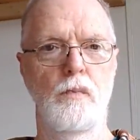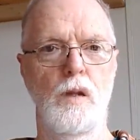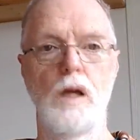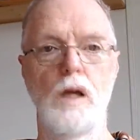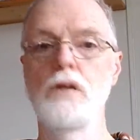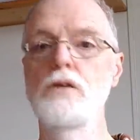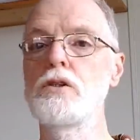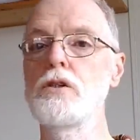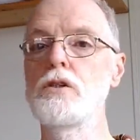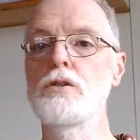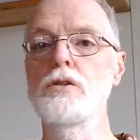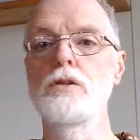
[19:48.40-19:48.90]

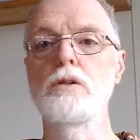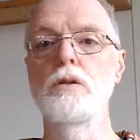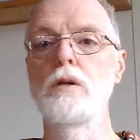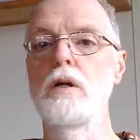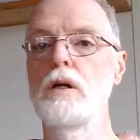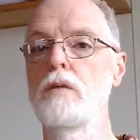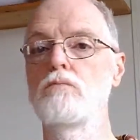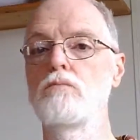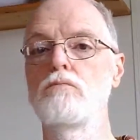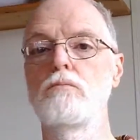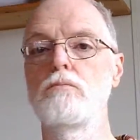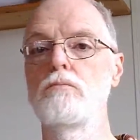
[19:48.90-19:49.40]

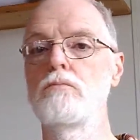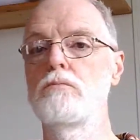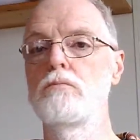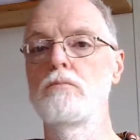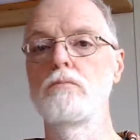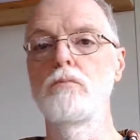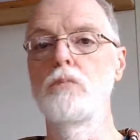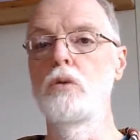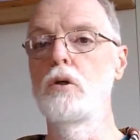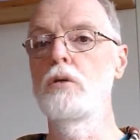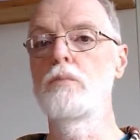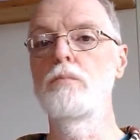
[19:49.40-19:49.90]
It
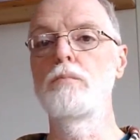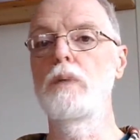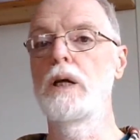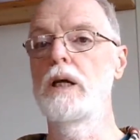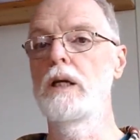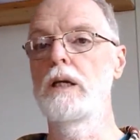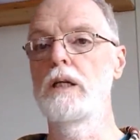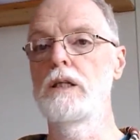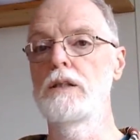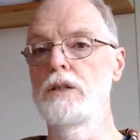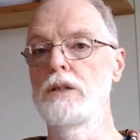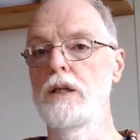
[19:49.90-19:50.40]
wouldn't make
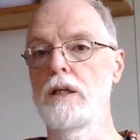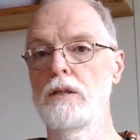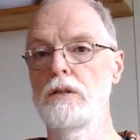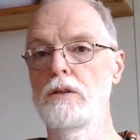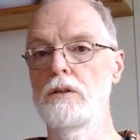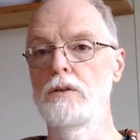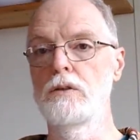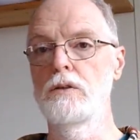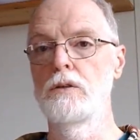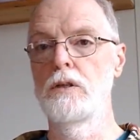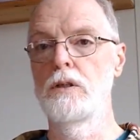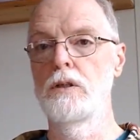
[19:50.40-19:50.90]
any
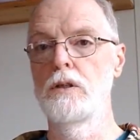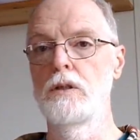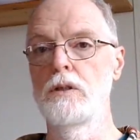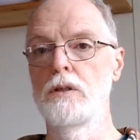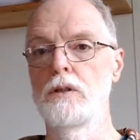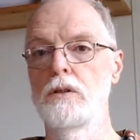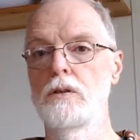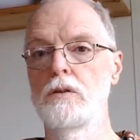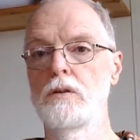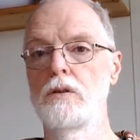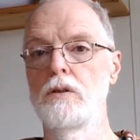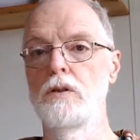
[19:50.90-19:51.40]
sense.
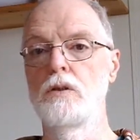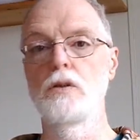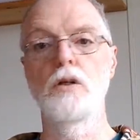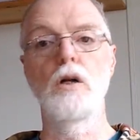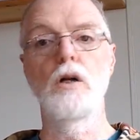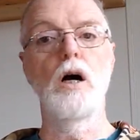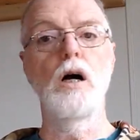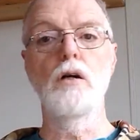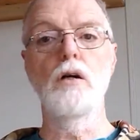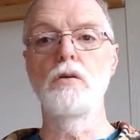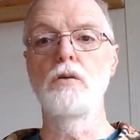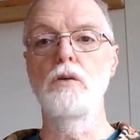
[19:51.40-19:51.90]
You're
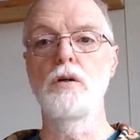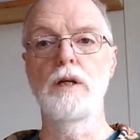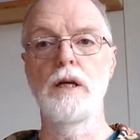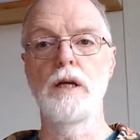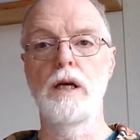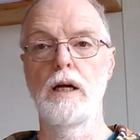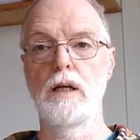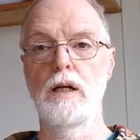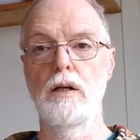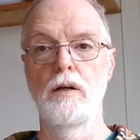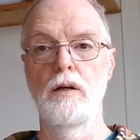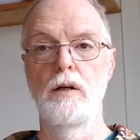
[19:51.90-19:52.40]
not going to
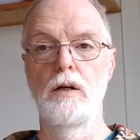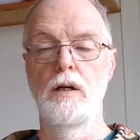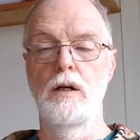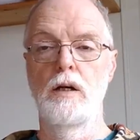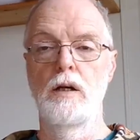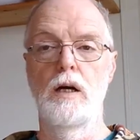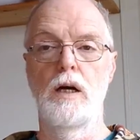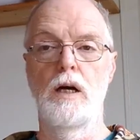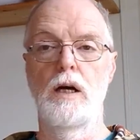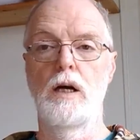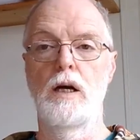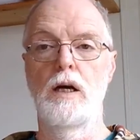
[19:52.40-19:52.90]
get
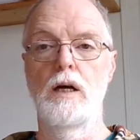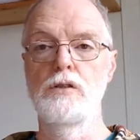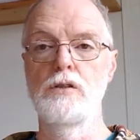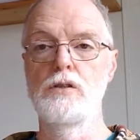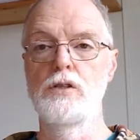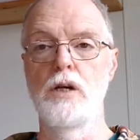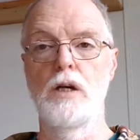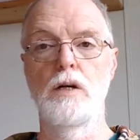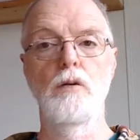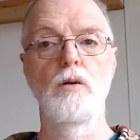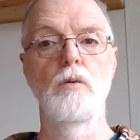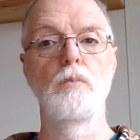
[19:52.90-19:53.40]

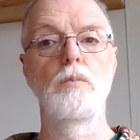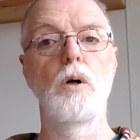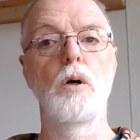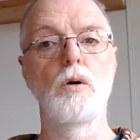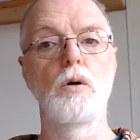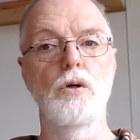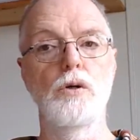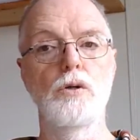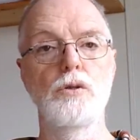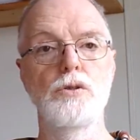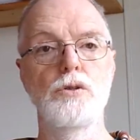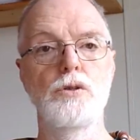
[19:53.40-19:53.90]
General
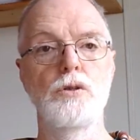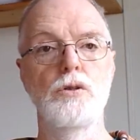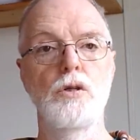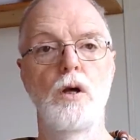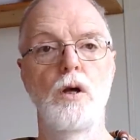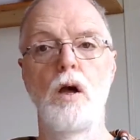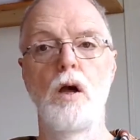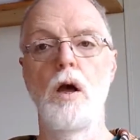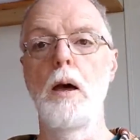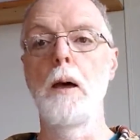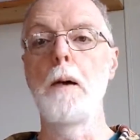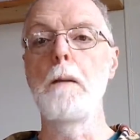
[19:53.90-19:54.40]
Motors
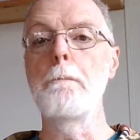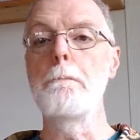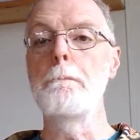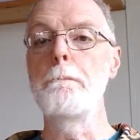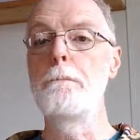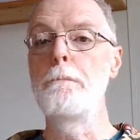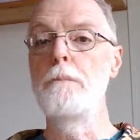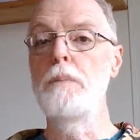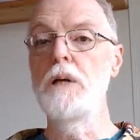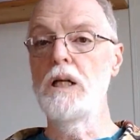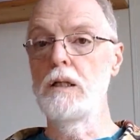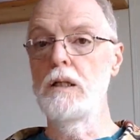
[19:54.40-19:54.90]

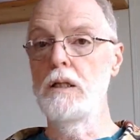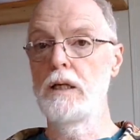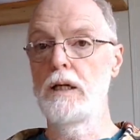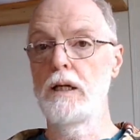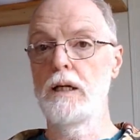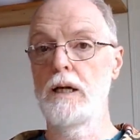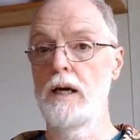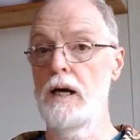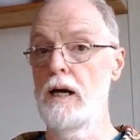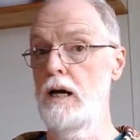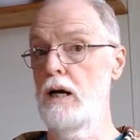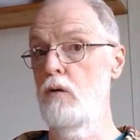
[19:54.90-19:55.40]

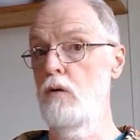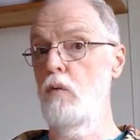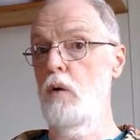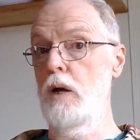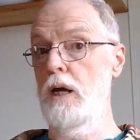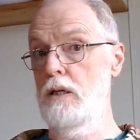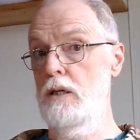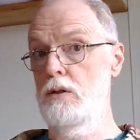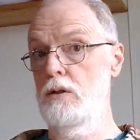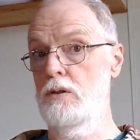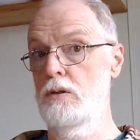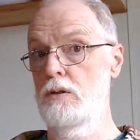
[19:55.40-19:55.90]
building
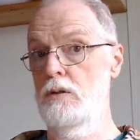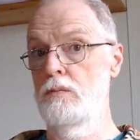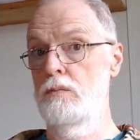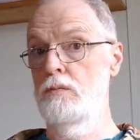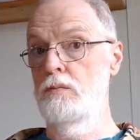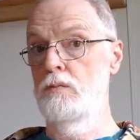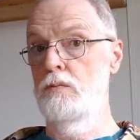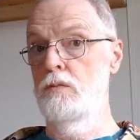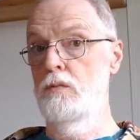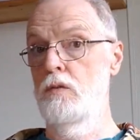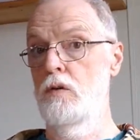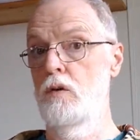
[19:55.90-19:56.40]
highways
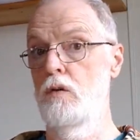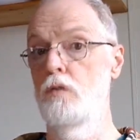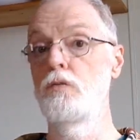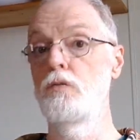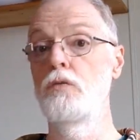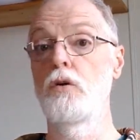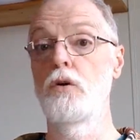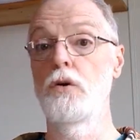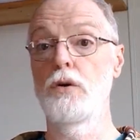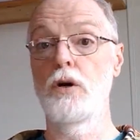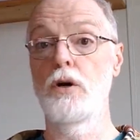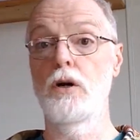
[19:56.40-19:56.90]

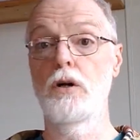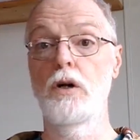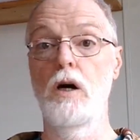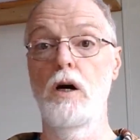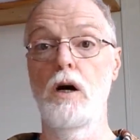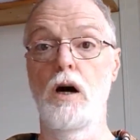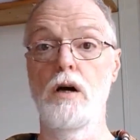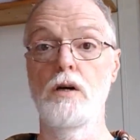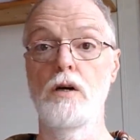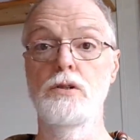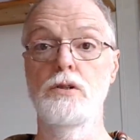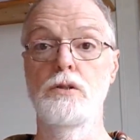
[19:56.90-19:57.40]
for their
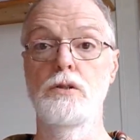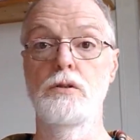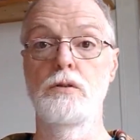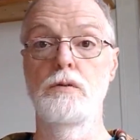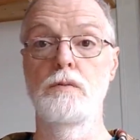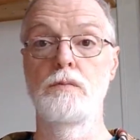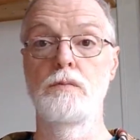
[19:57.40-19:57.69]
cars.